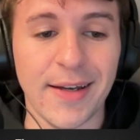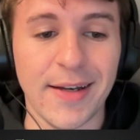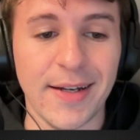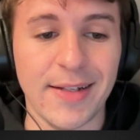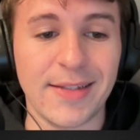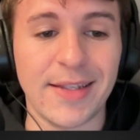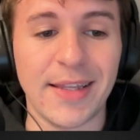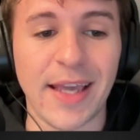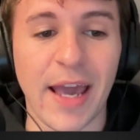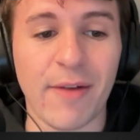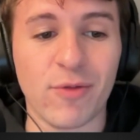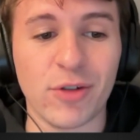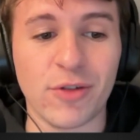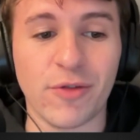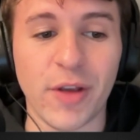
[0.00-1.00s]
to the
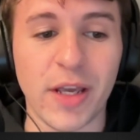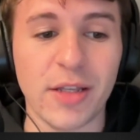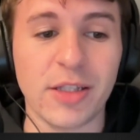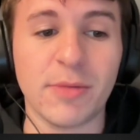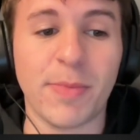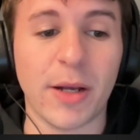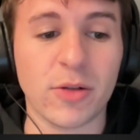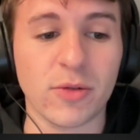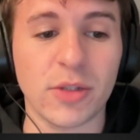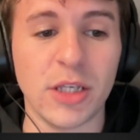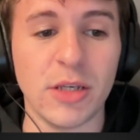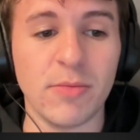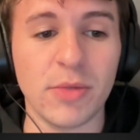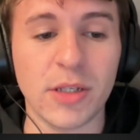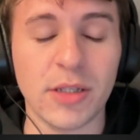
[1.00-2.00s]
average fan, special
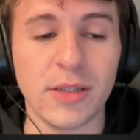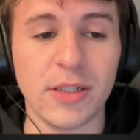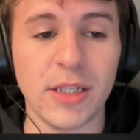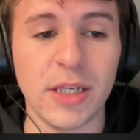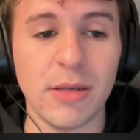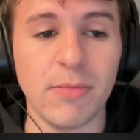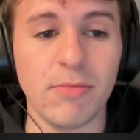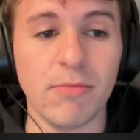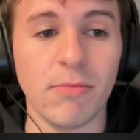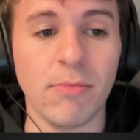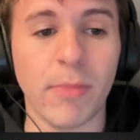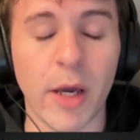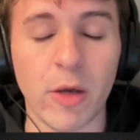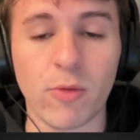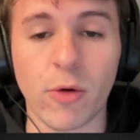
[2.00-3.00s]
teams can seem
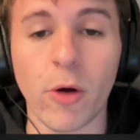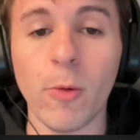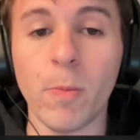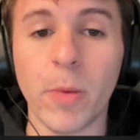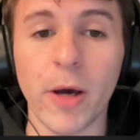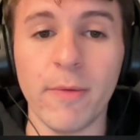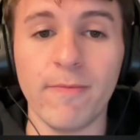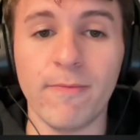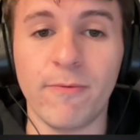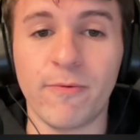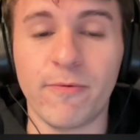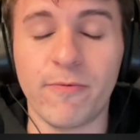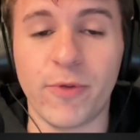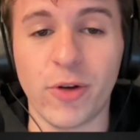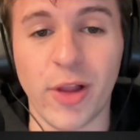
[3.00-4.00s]
micro. But
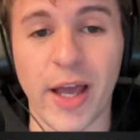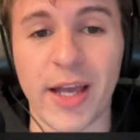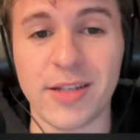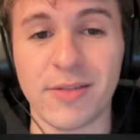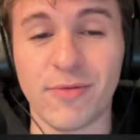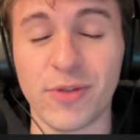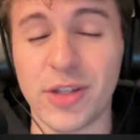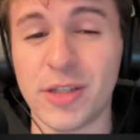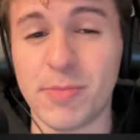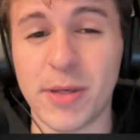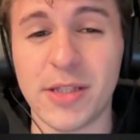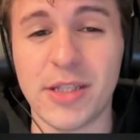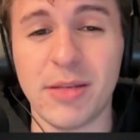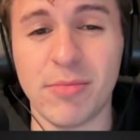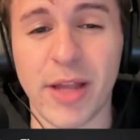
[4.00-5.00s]
for this
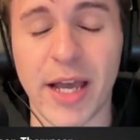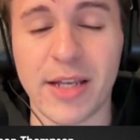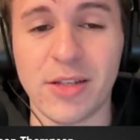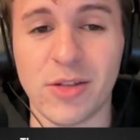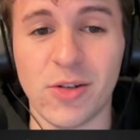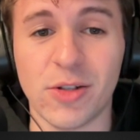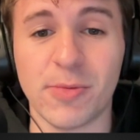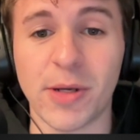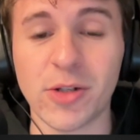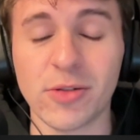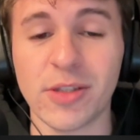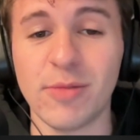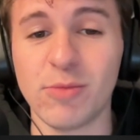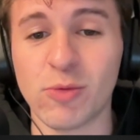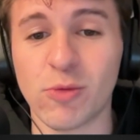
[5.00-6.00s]
Pitt team last year,
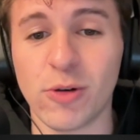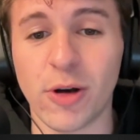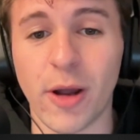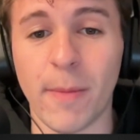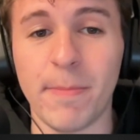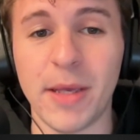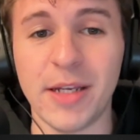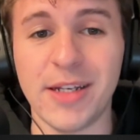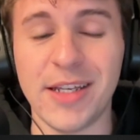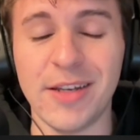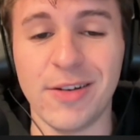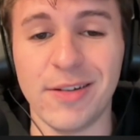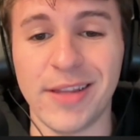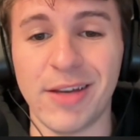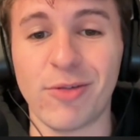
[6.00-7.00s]
special teams were a big
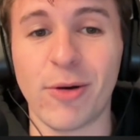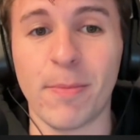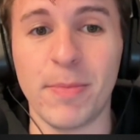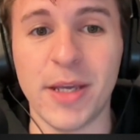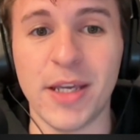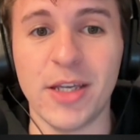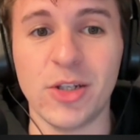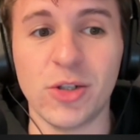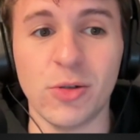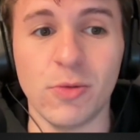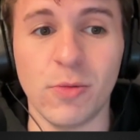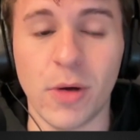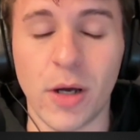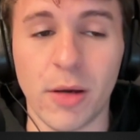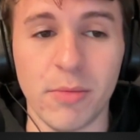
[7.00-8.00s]
deal and they were a big
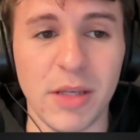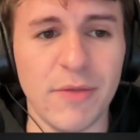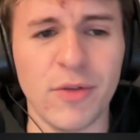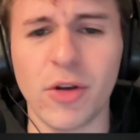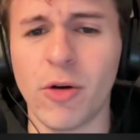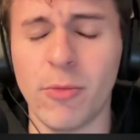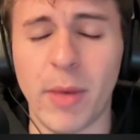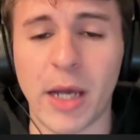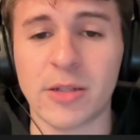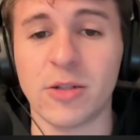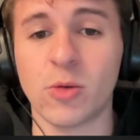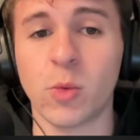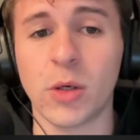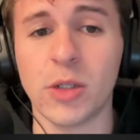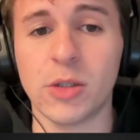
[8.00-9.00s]
issue. Even going back
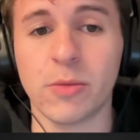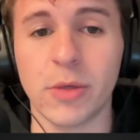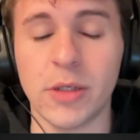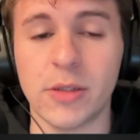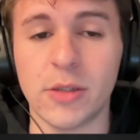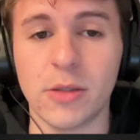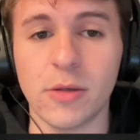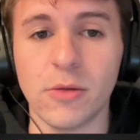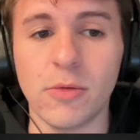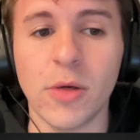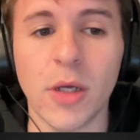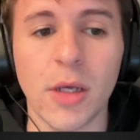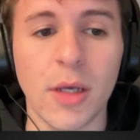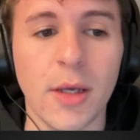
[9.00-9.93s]
to 2022,